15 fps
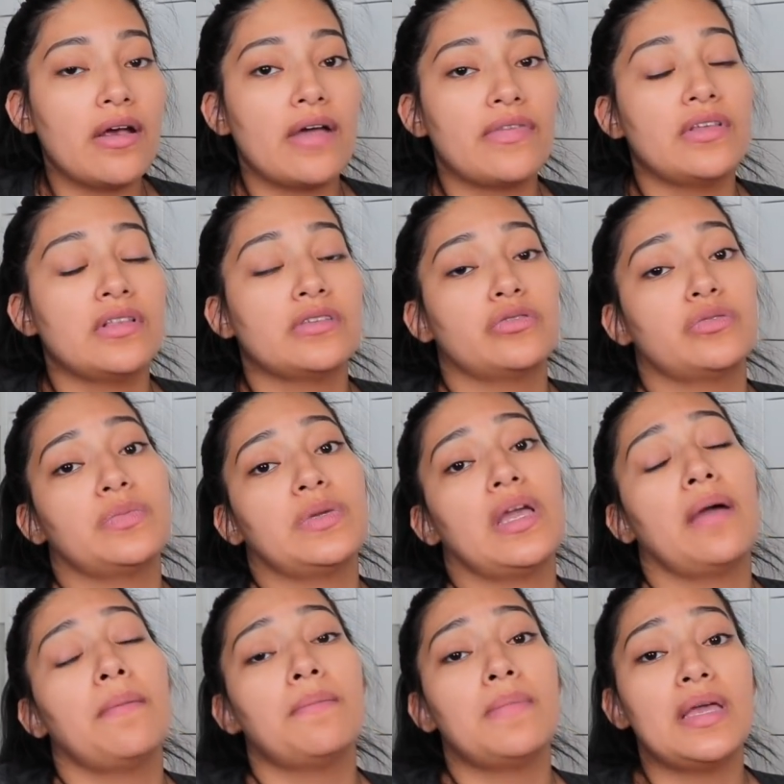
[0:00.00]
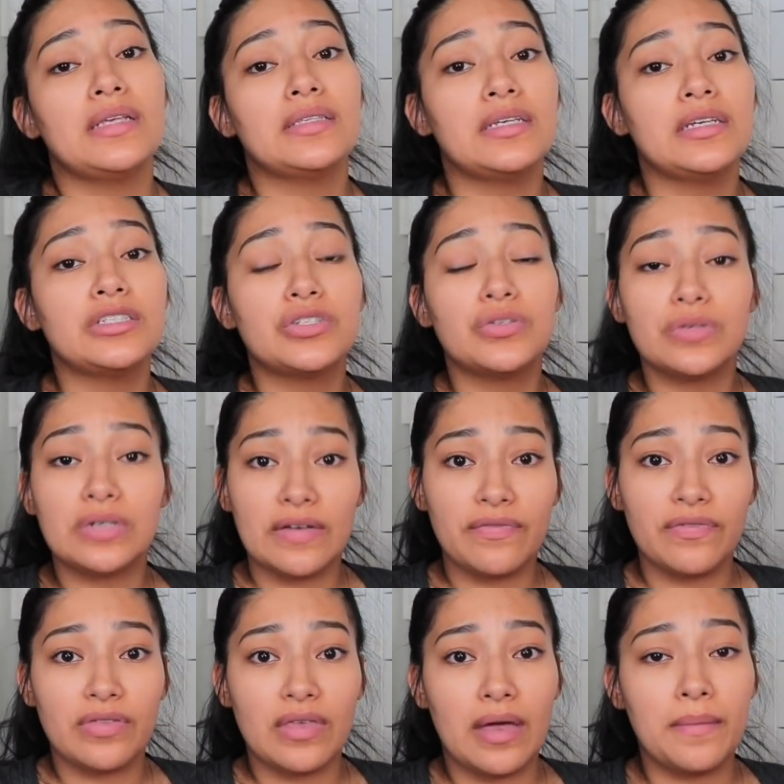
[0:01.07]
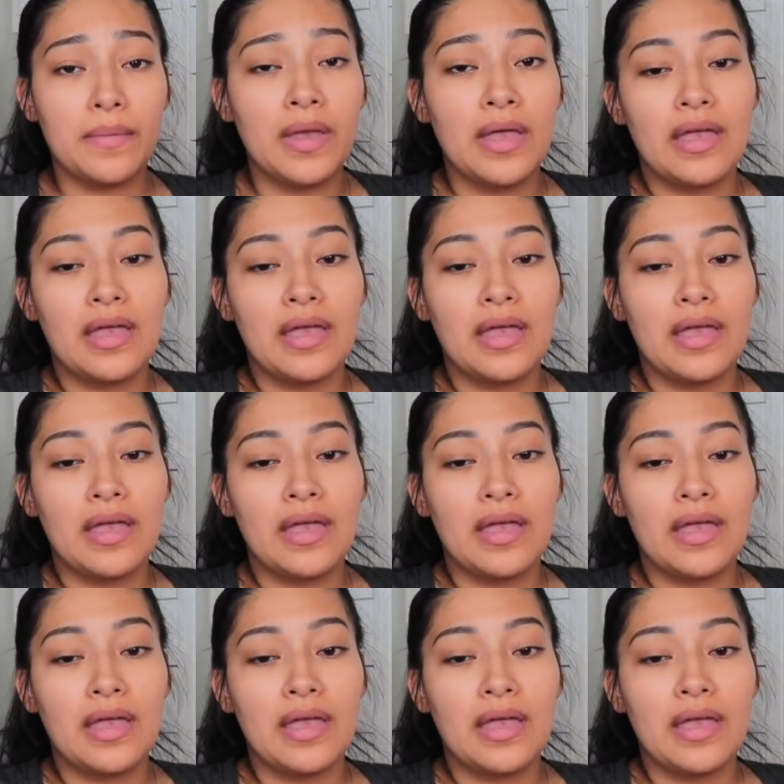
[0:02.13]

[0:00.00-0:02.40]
I think this would be amazing to gift them.